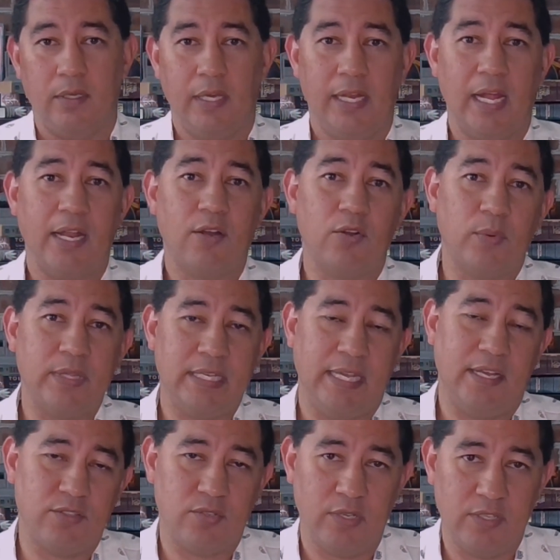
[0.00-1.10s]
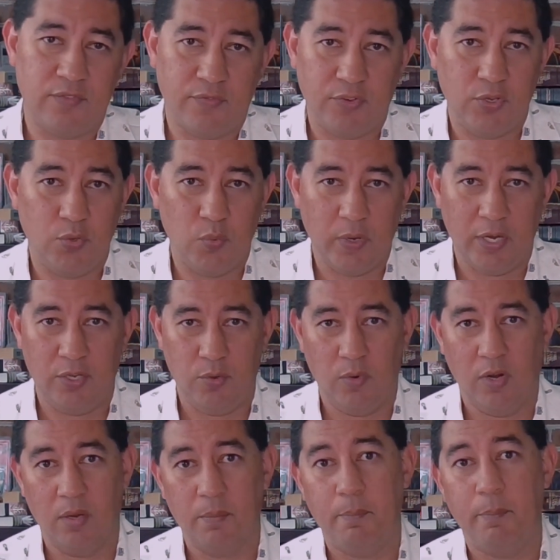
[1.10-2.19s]
And I don't know what the answer is for you where you
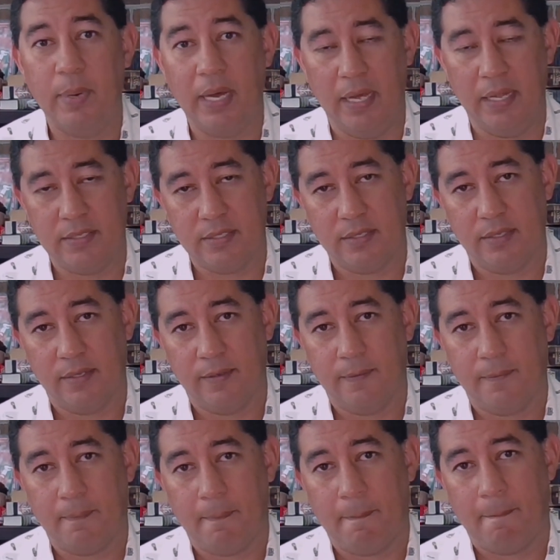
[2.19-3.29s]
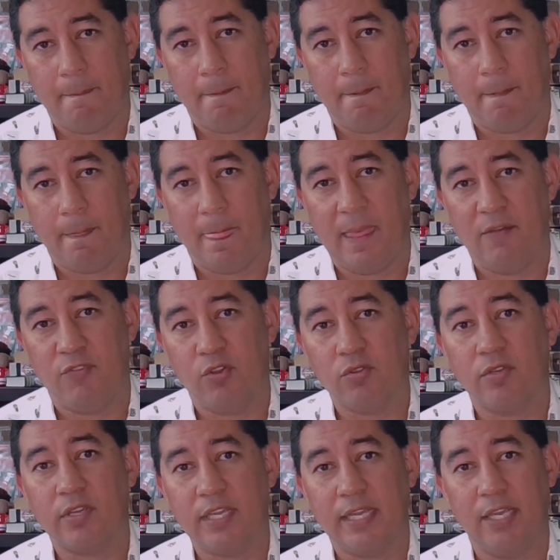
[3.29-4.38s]
are, but if you're
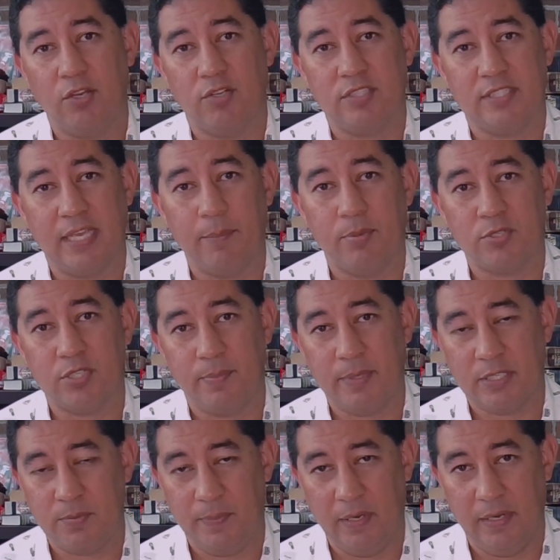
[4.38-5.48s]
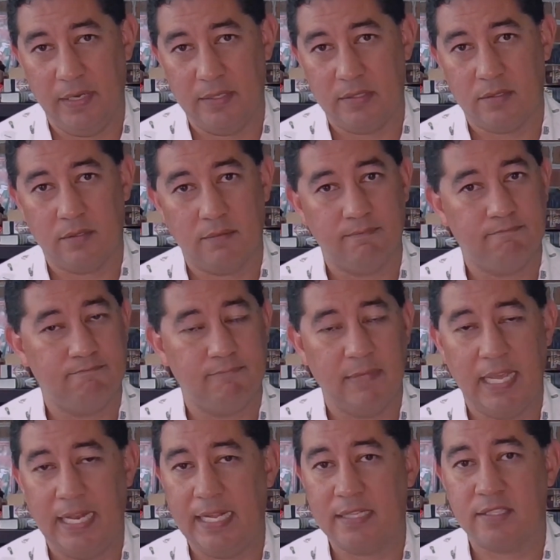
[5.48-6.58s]
looking at your discipleship experience
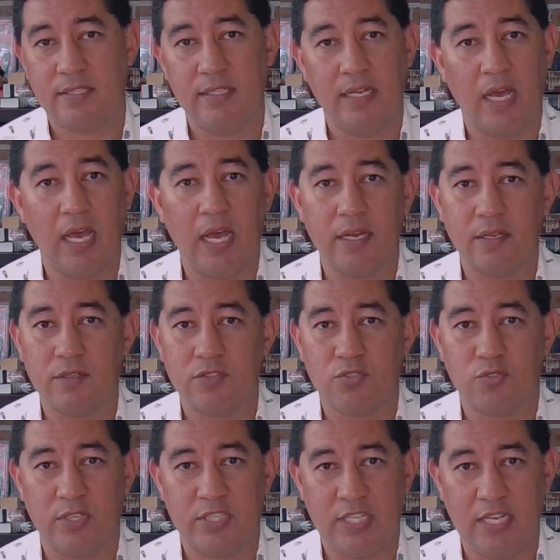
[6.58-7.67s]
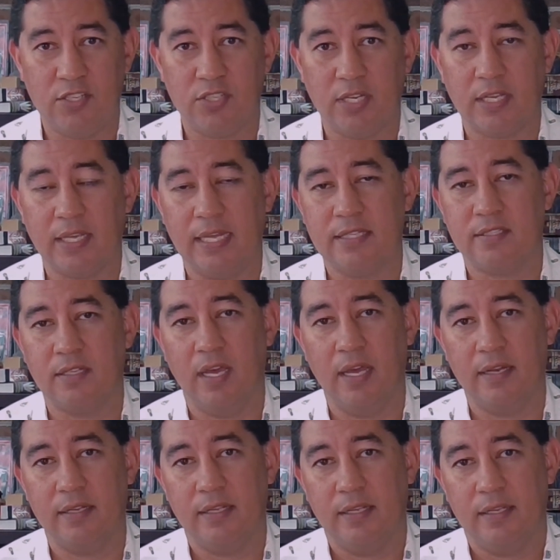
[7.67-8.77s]
and it's not strategic, it's
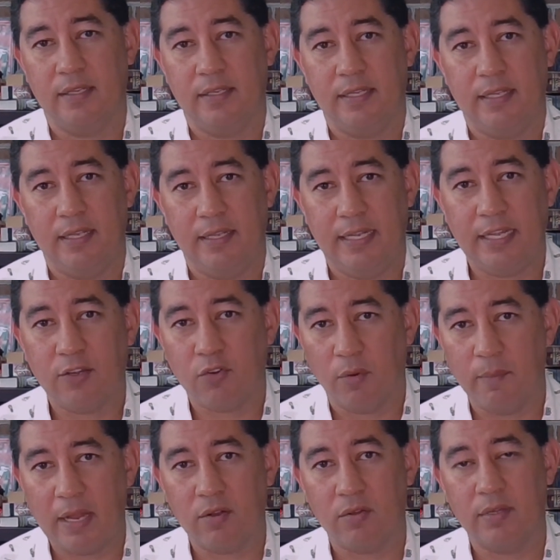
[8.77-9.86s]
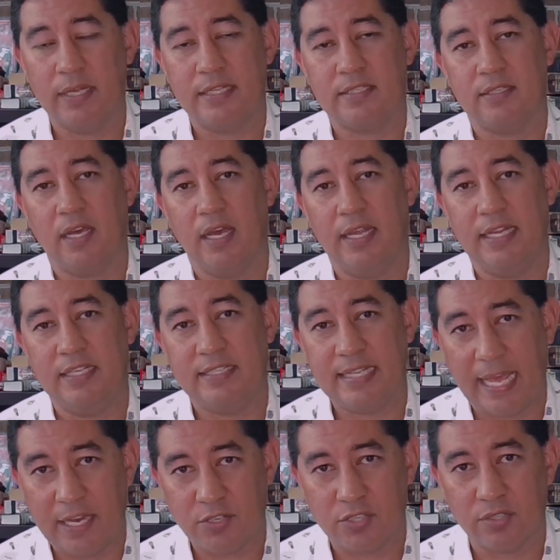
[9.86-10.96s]
not incremental, it's not
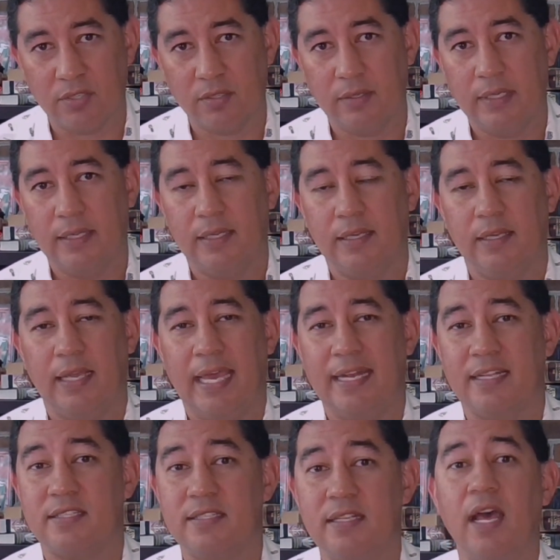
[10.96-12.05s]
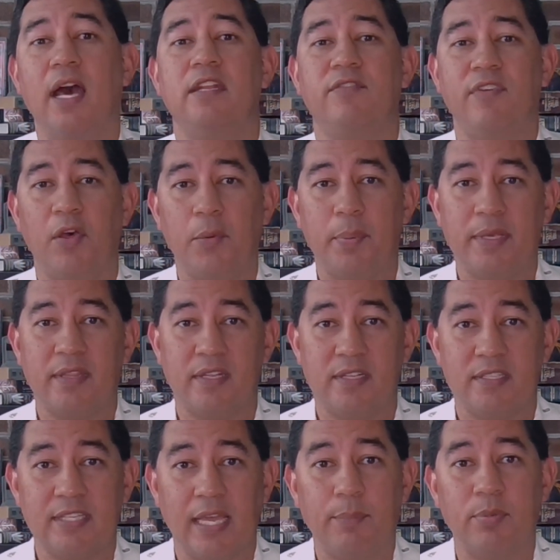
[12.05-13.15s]
intentional, and it's not developing the
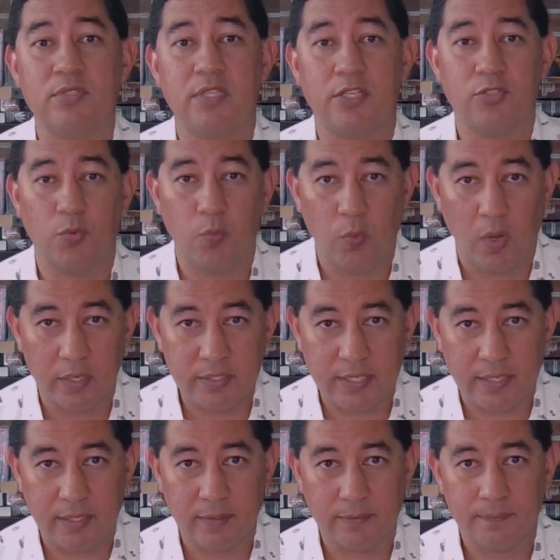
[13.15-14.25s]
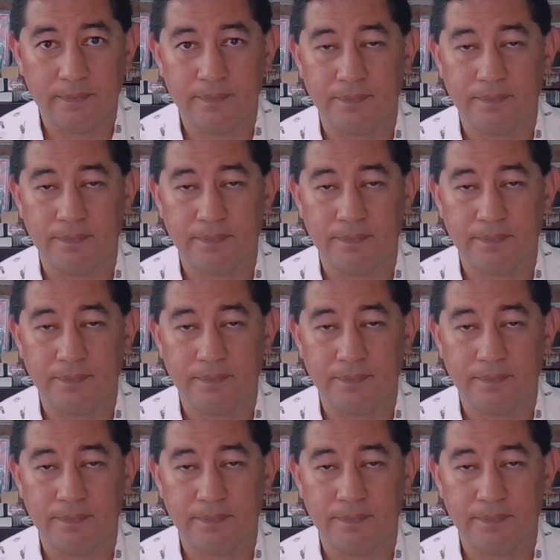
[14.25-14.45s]
disciples that you're wanting,